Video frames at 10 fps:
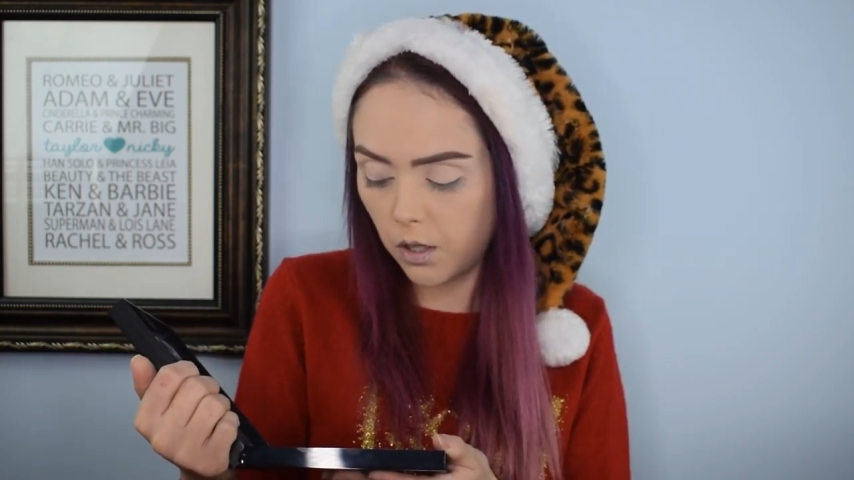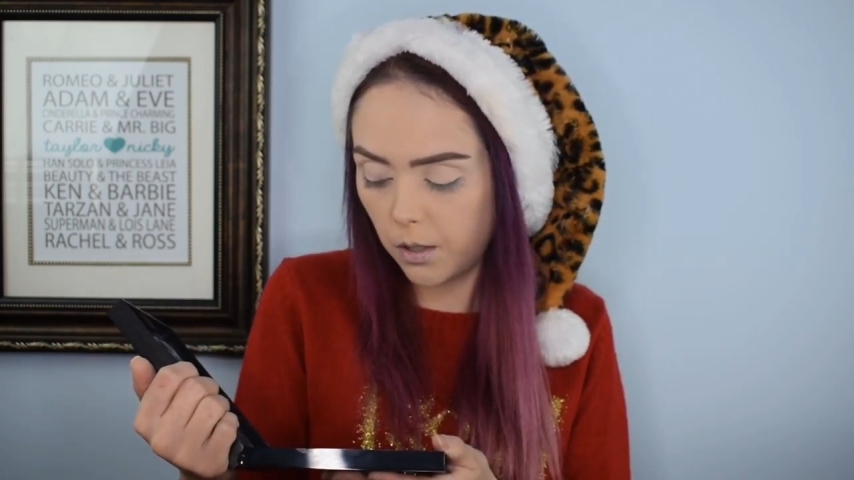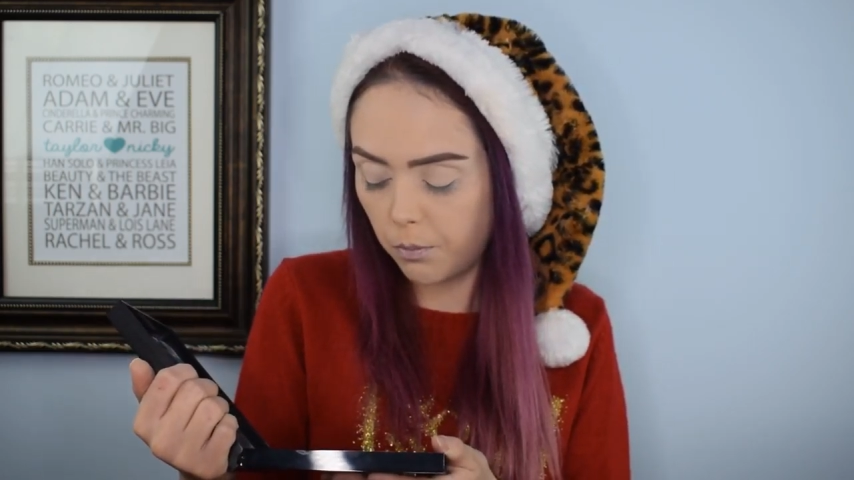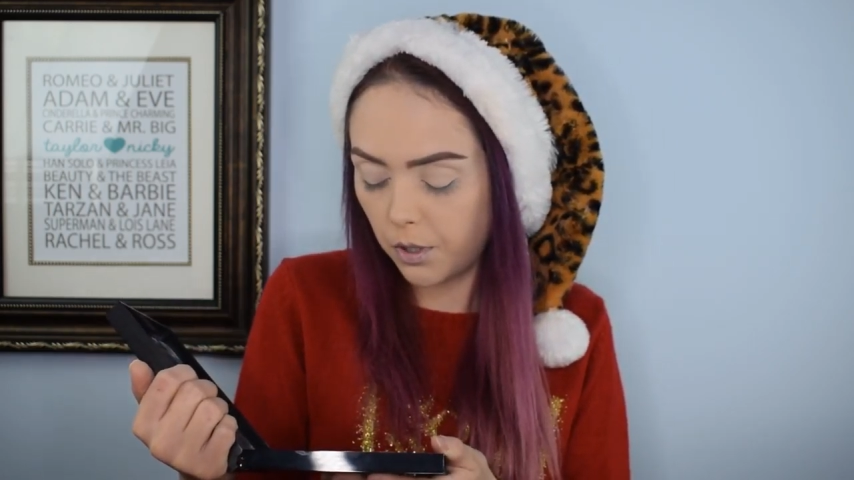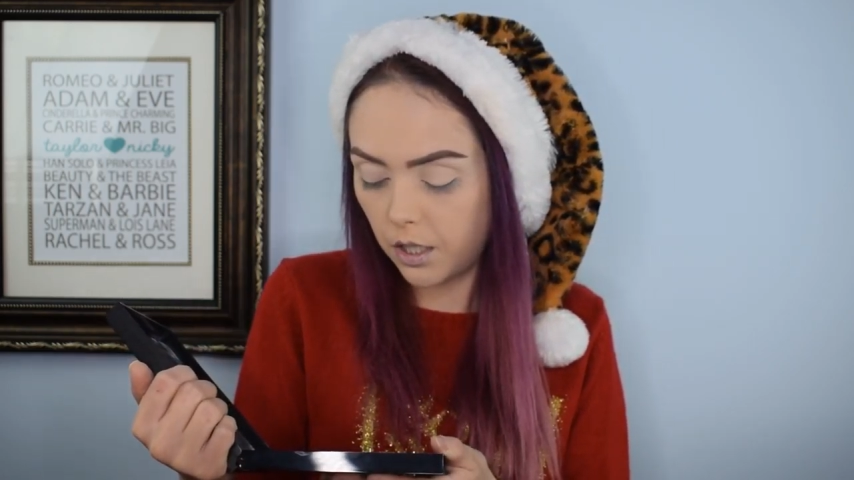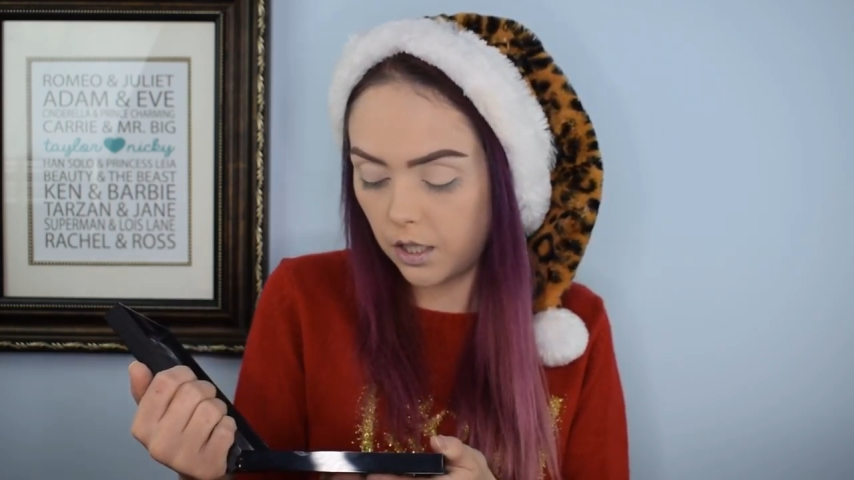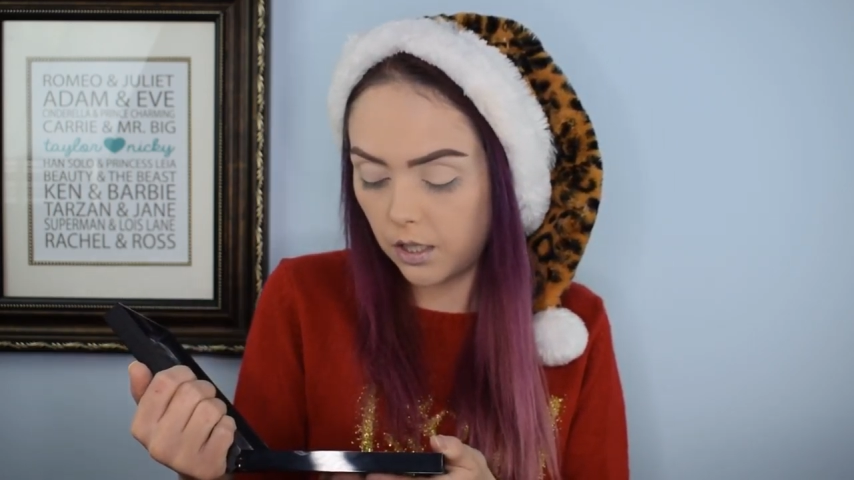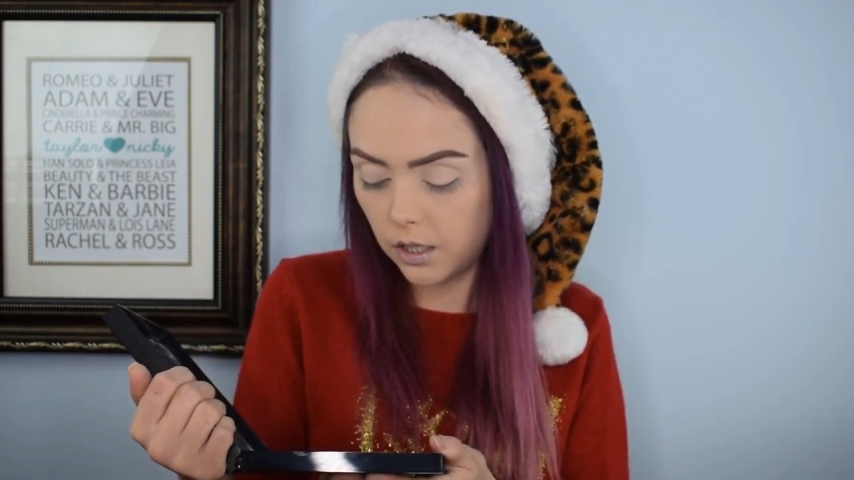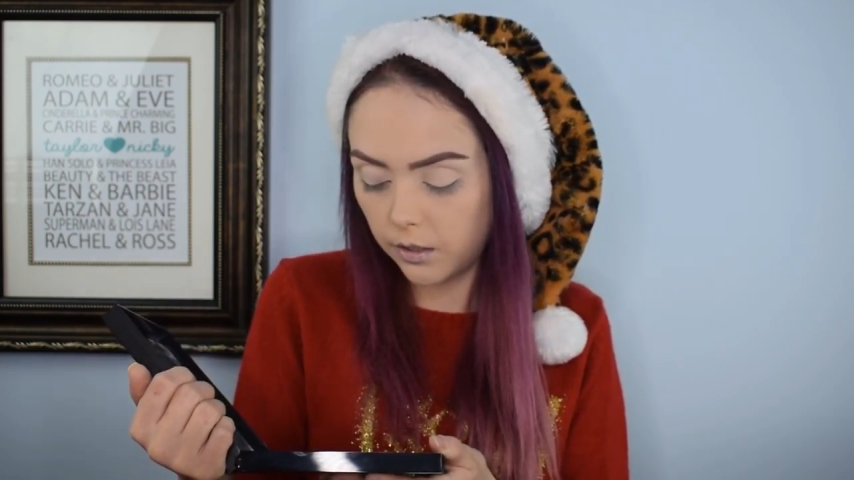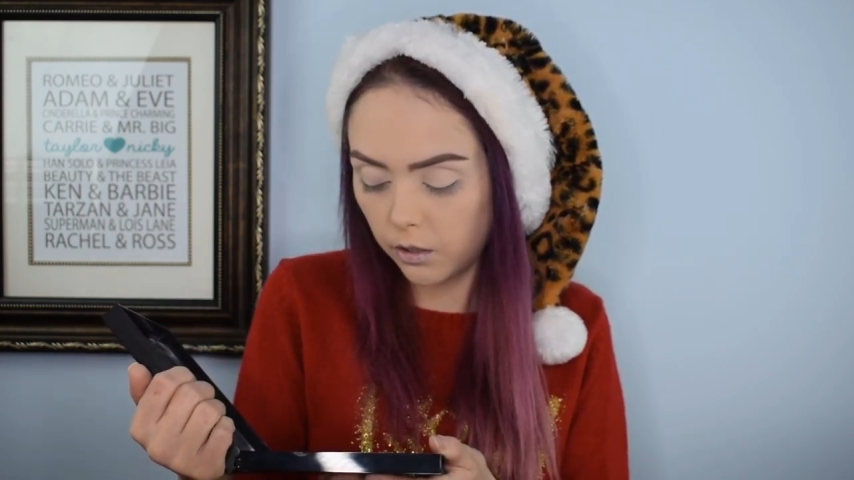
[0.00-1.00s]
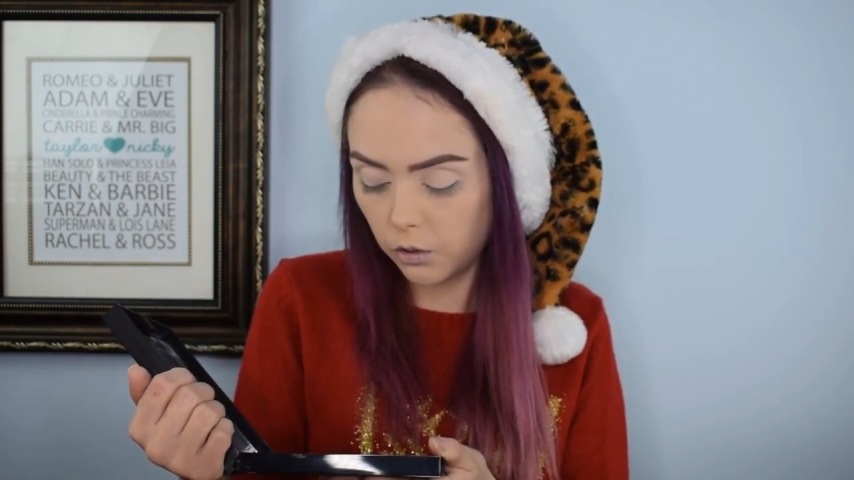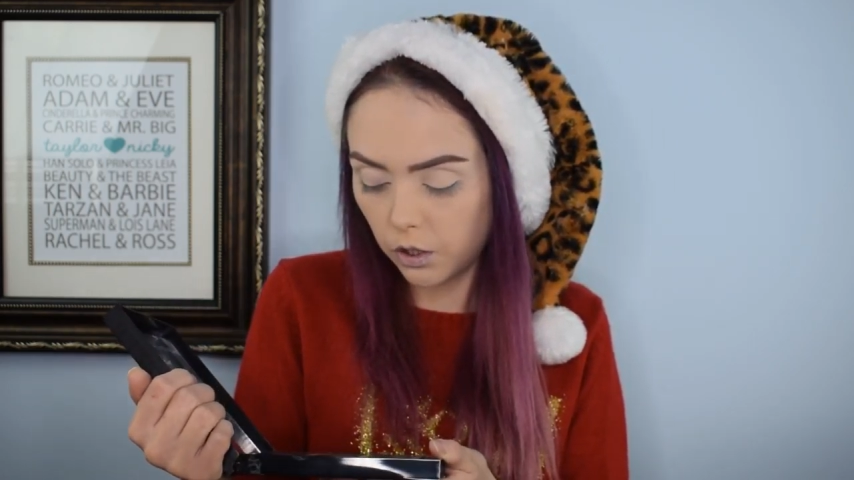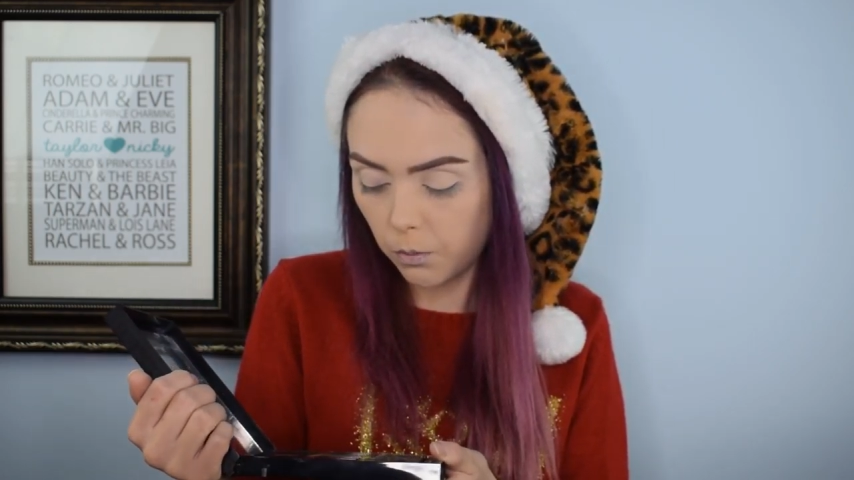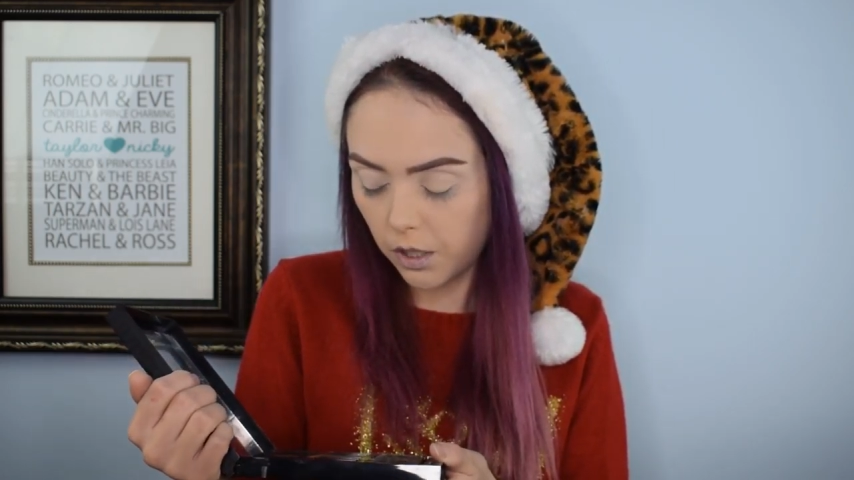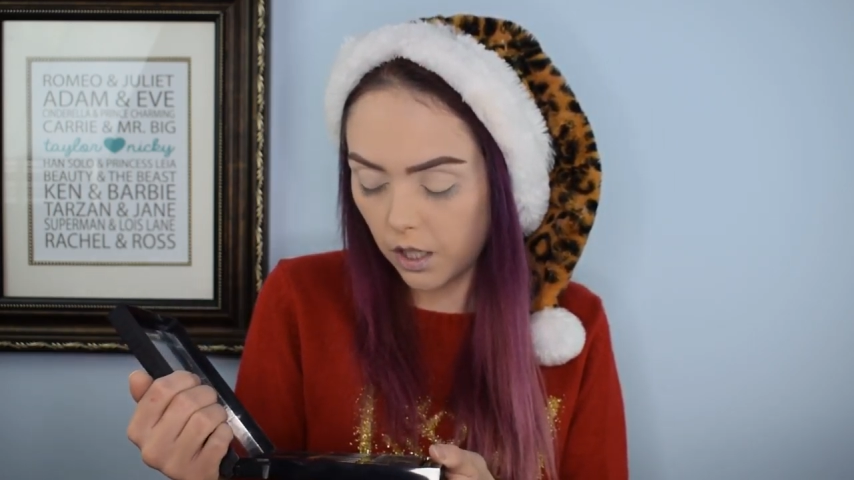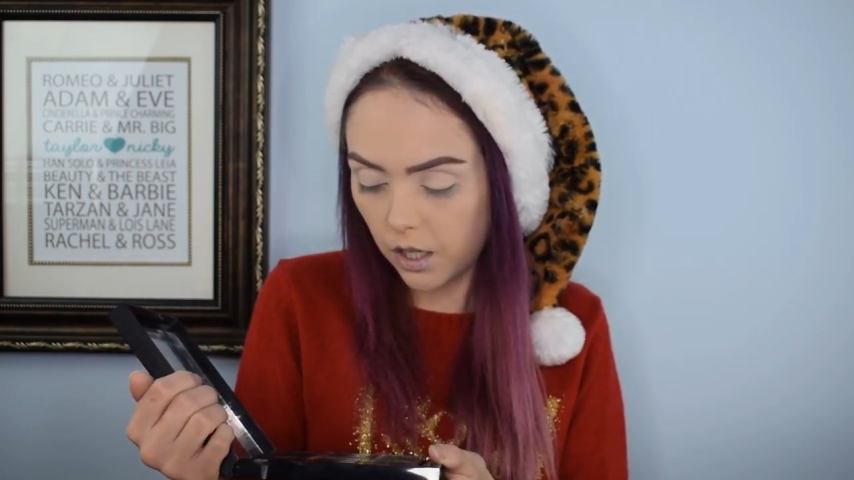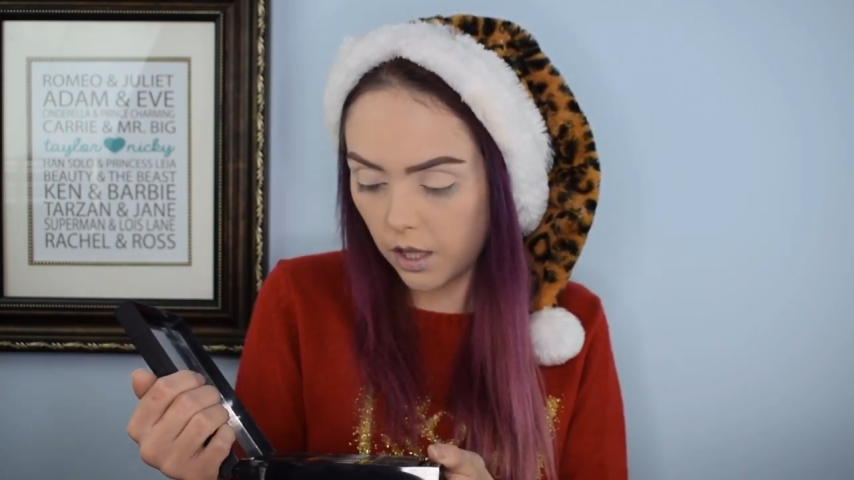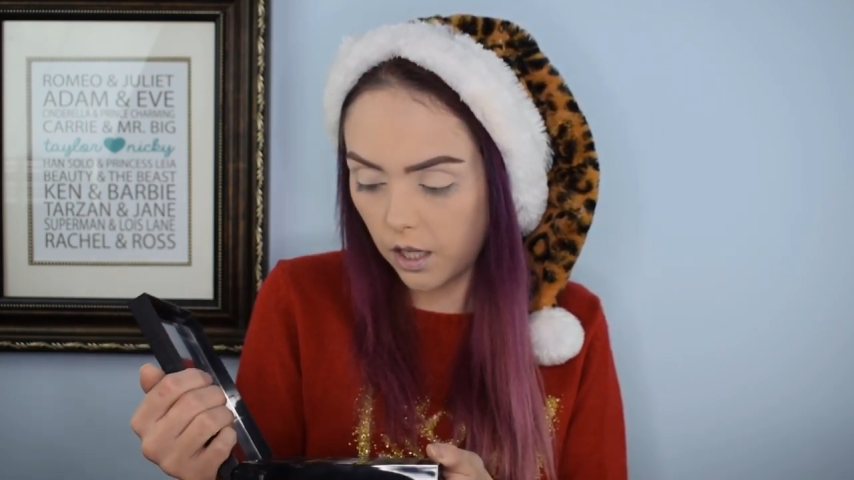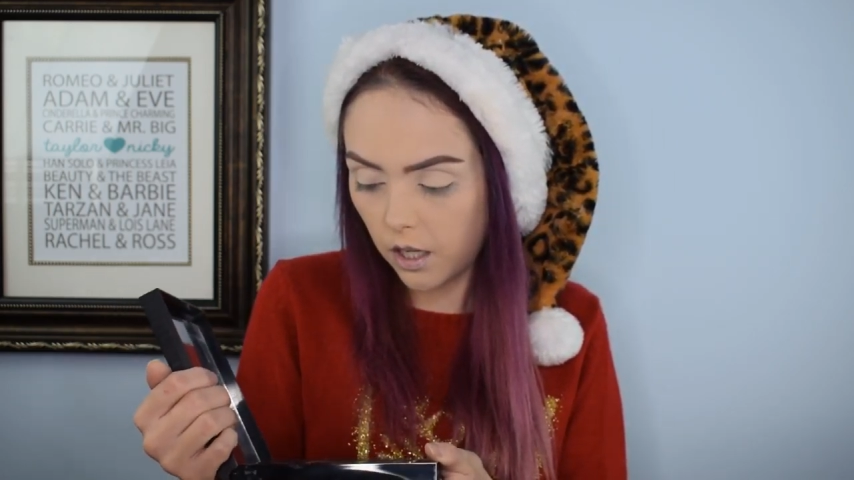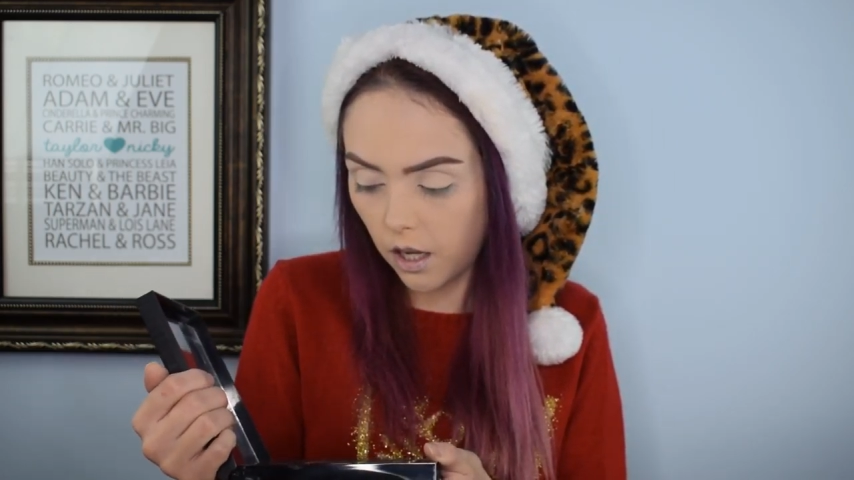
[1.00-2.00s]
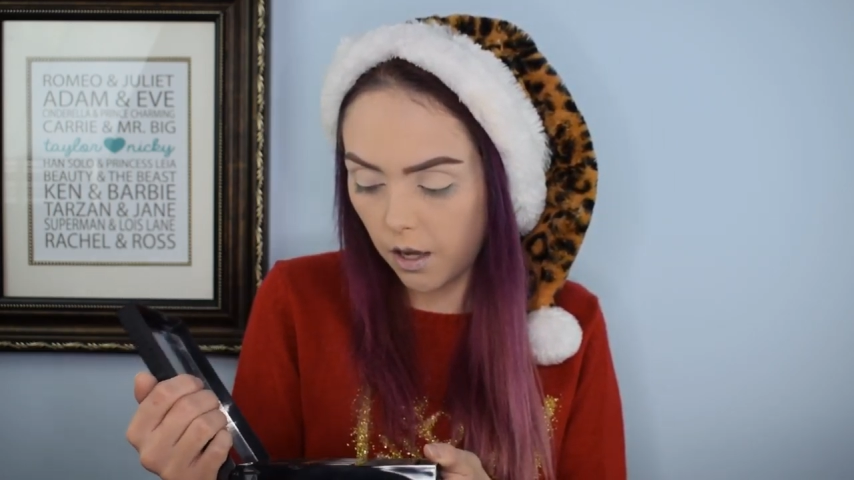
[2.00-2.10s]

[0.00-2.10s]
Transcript: a pretty decent little look with it, I think.